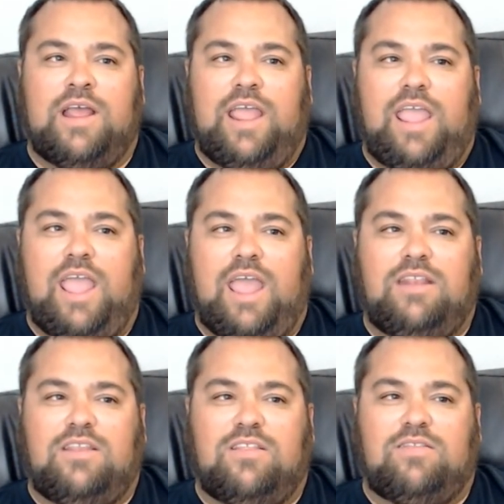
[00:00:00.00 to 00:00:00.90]

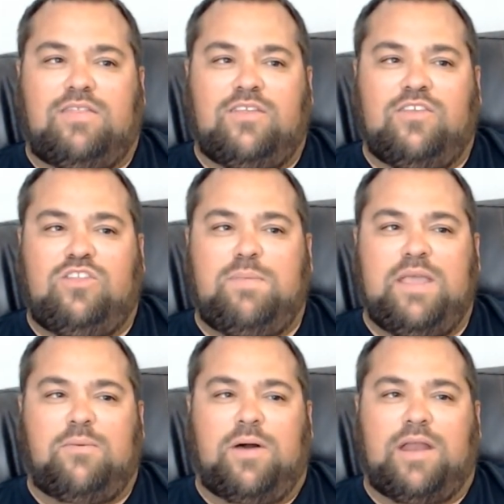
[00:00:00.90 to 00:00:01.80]
and this is the big
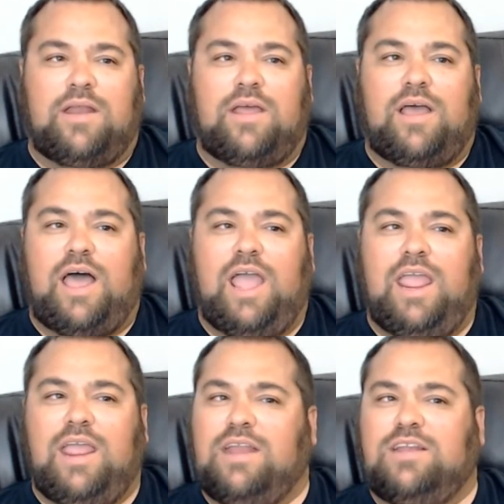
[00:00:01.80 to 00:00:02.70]
one.
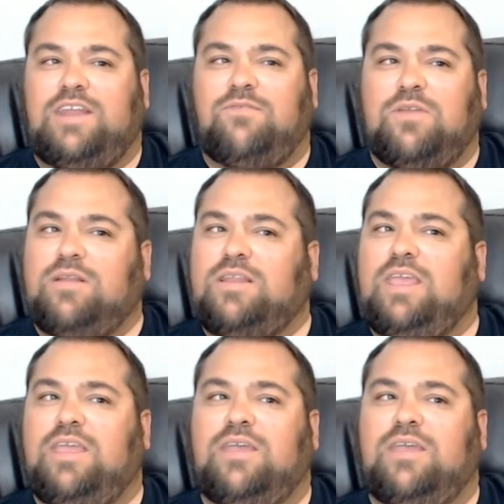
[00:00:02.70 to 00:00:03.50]
I definitely